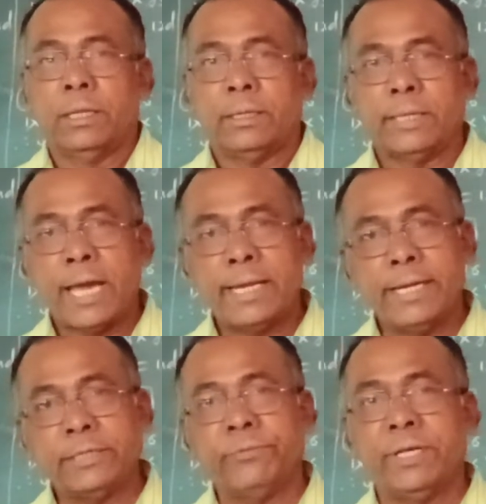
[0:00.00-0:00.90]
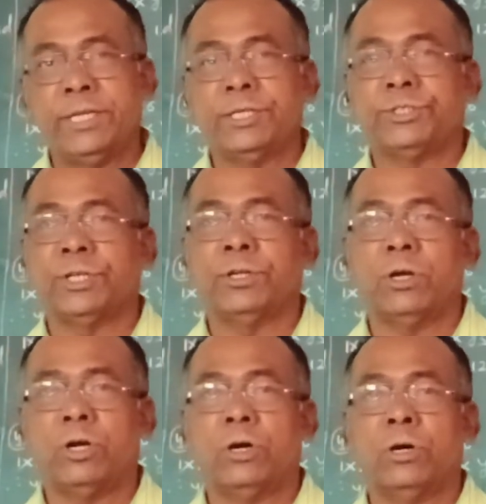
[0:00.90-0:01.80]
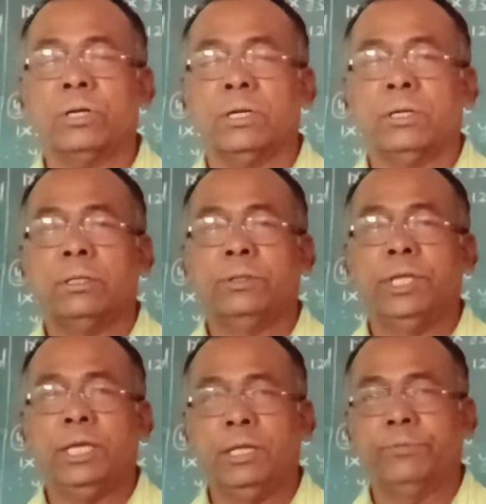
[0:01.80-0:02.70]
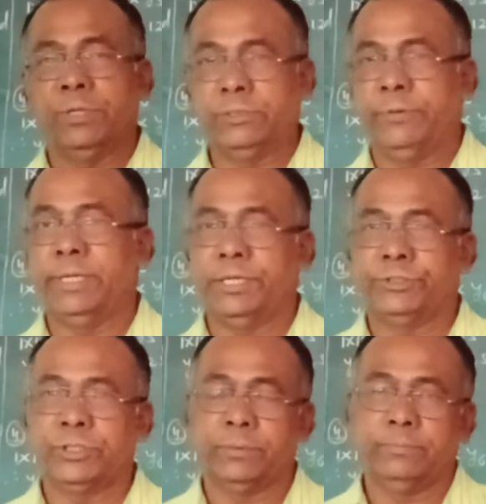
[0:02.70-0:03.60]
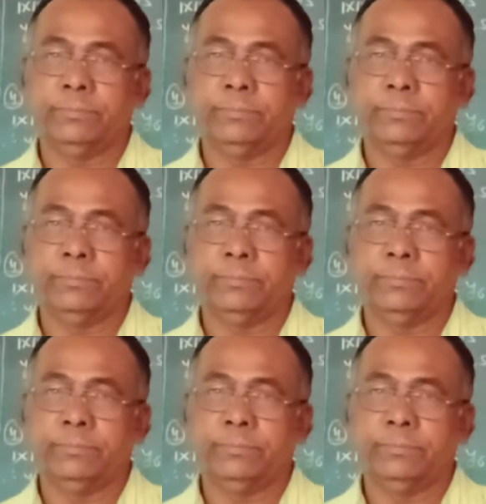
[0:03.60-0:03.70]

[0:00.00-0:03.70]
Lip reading: direct variation or the inverse variation.